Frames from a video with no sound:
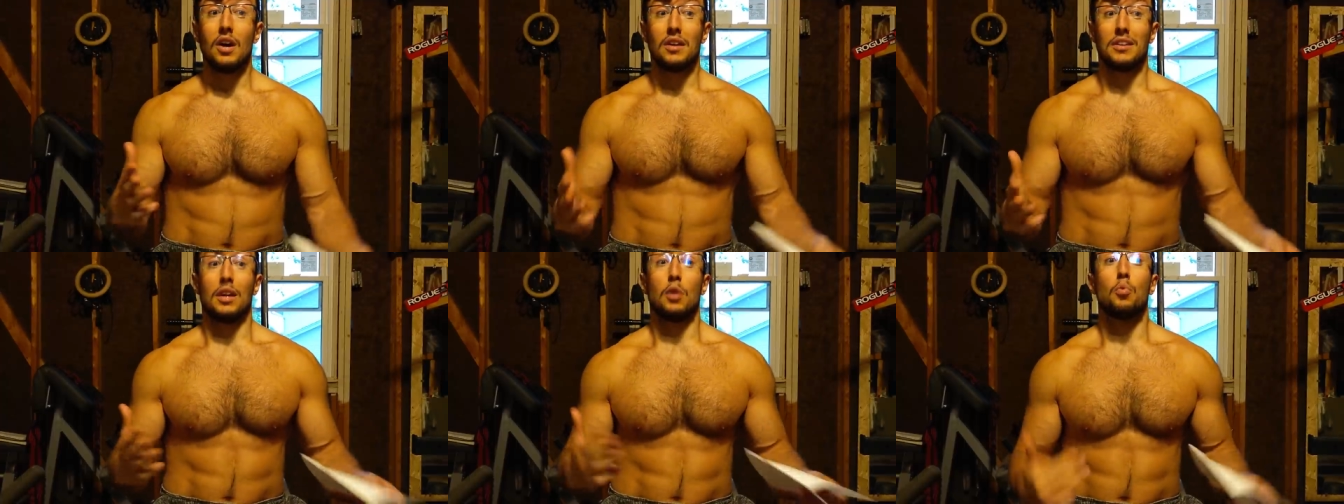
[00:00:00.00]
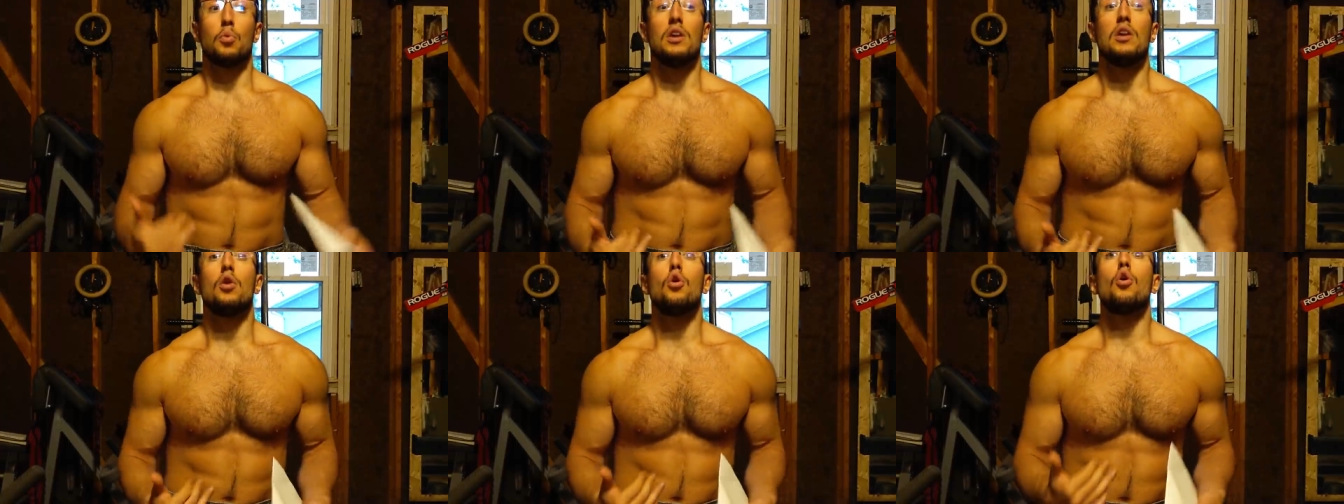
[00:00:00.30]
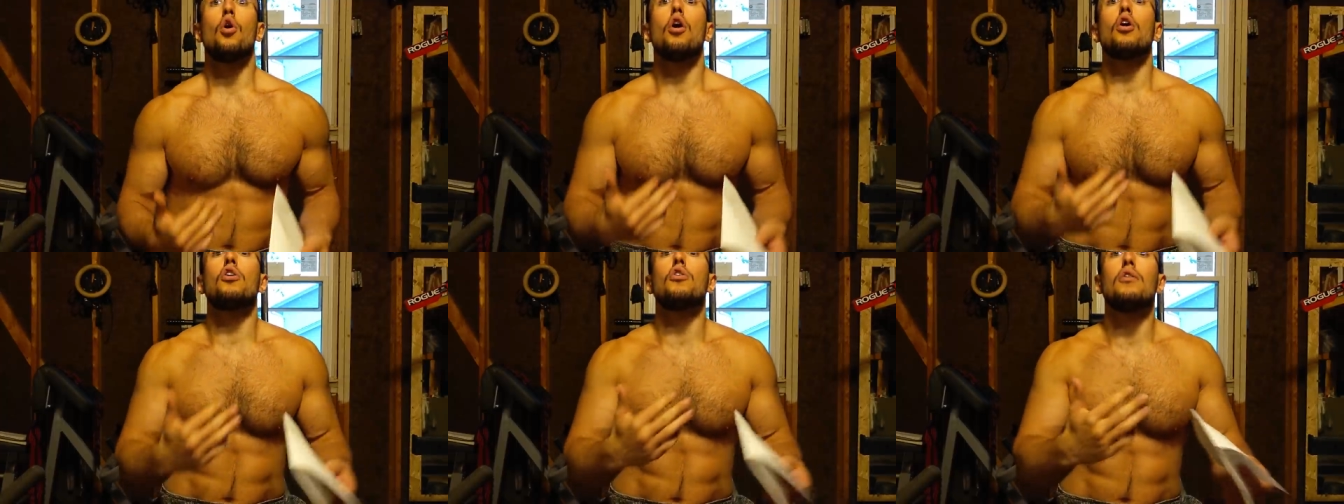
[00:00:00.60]
that we
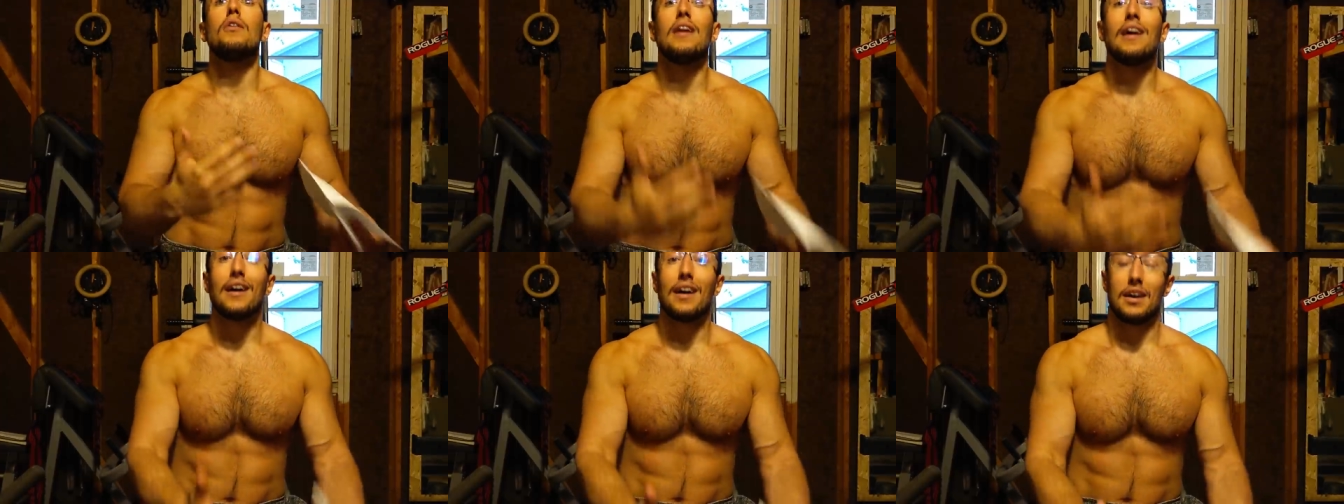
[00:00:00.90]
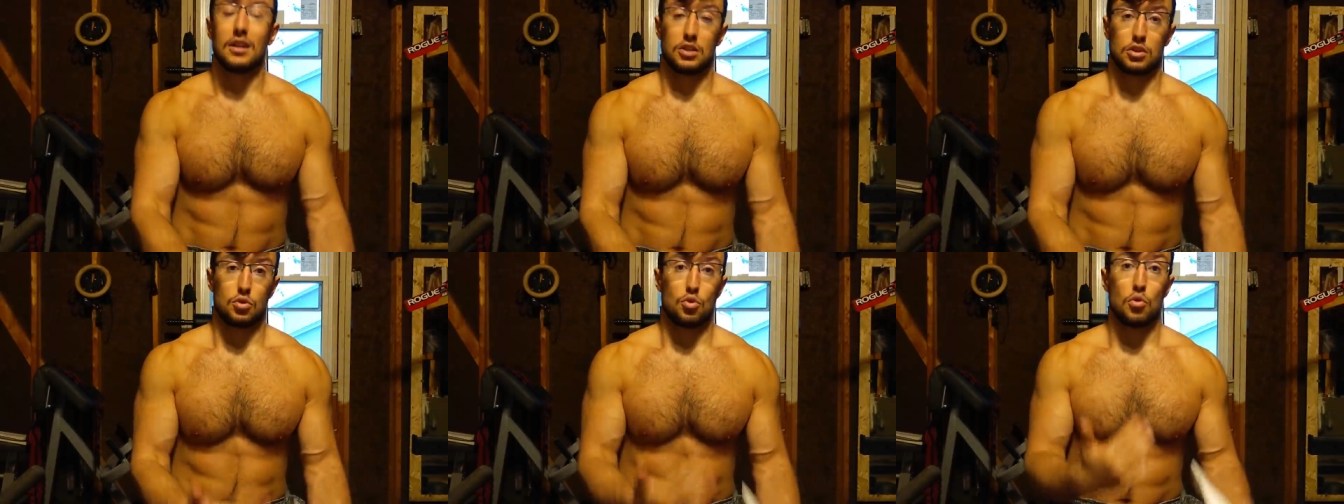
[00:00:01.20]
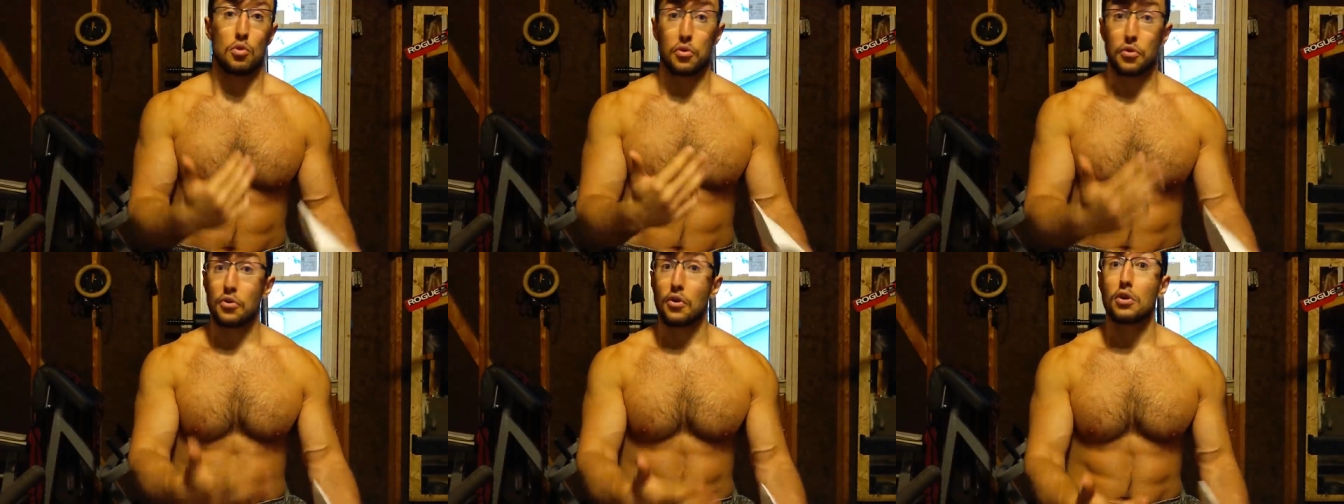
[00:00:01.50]
localize
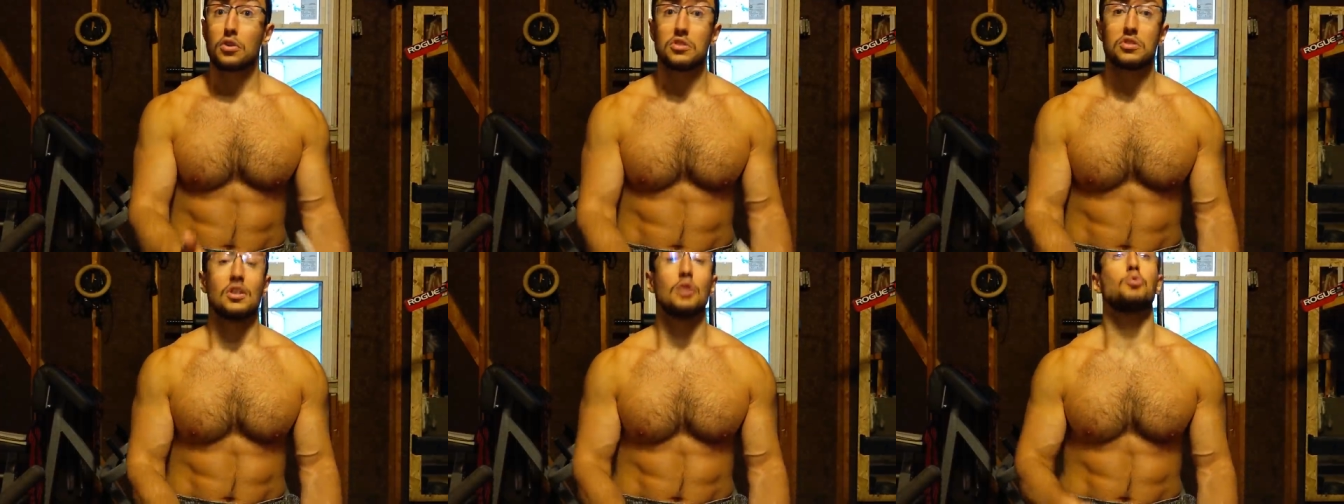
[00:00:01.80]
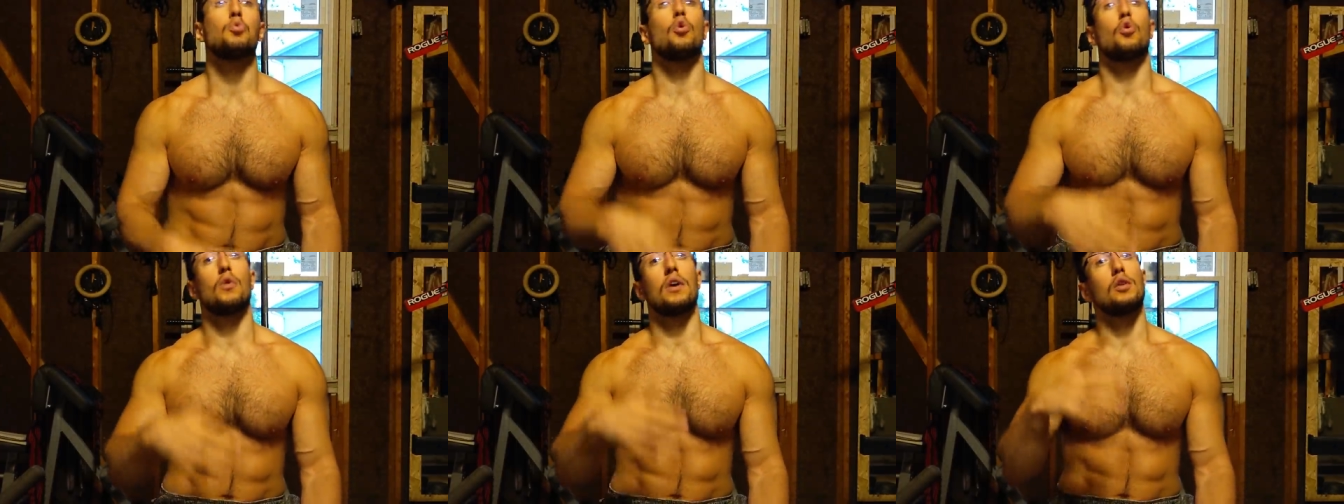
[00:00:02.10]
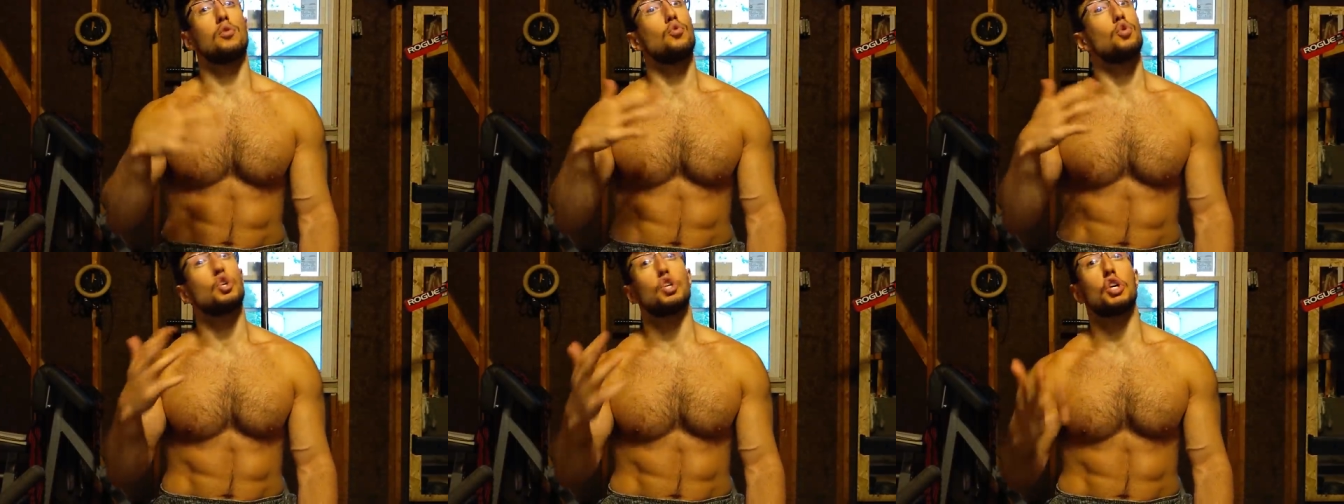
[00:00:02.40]
the thoughts that we're
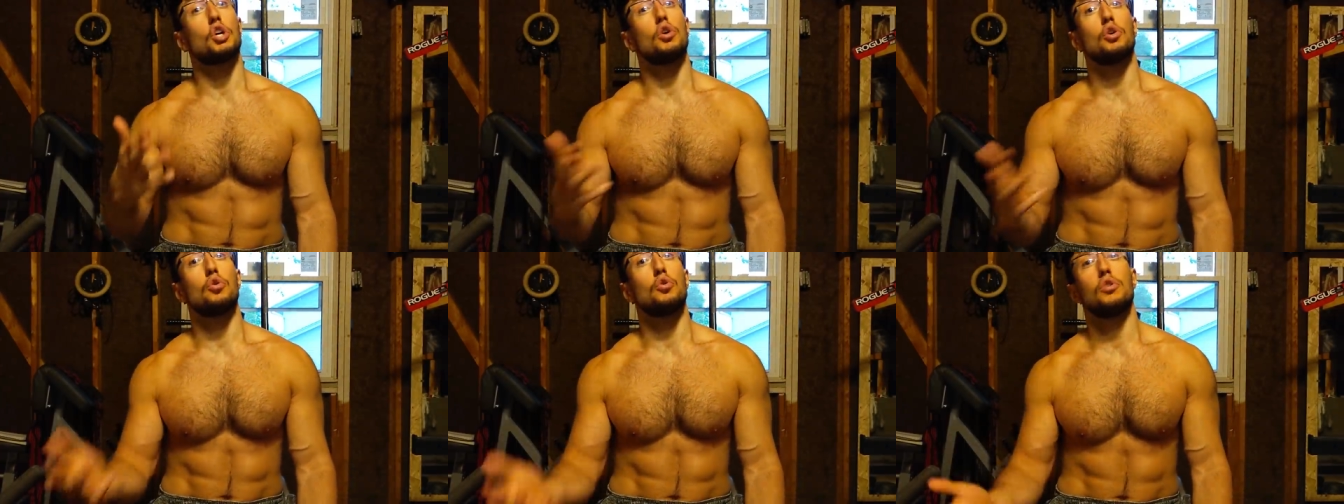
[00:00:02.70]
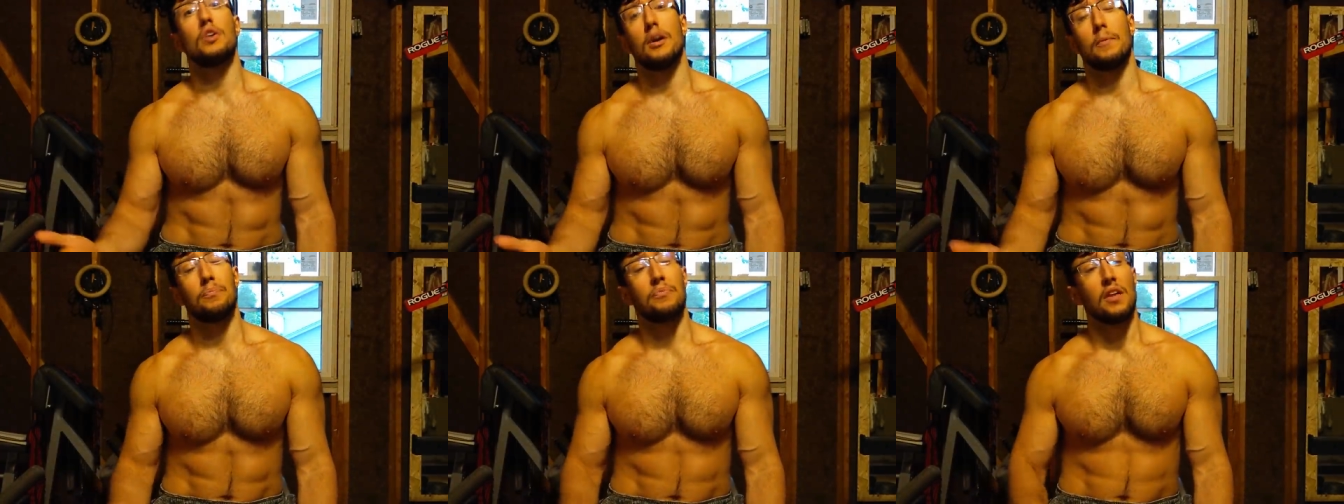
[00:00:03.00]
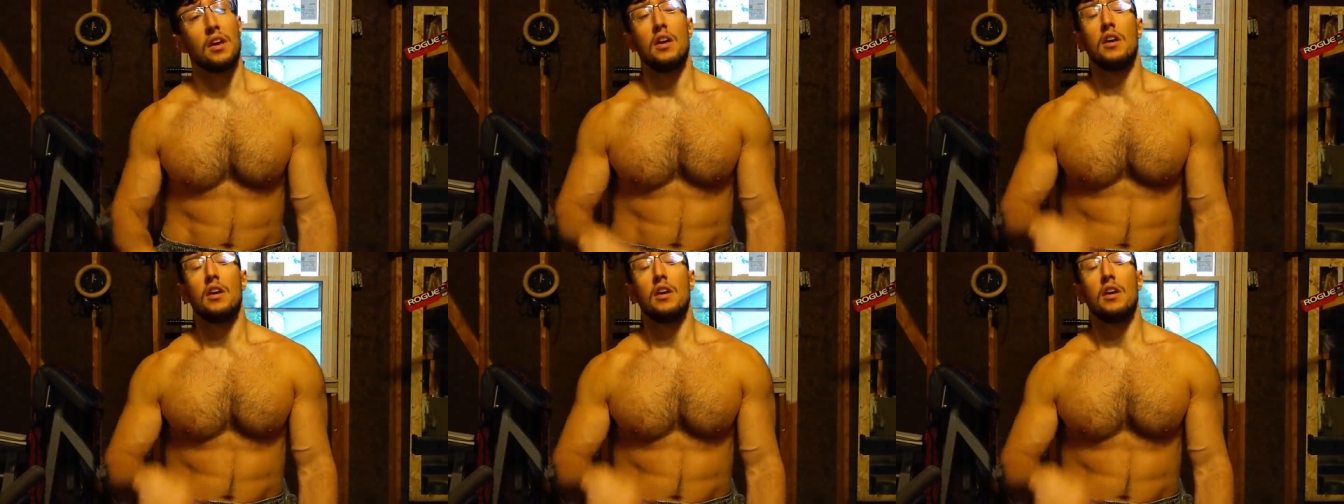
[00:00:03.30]
going to share today.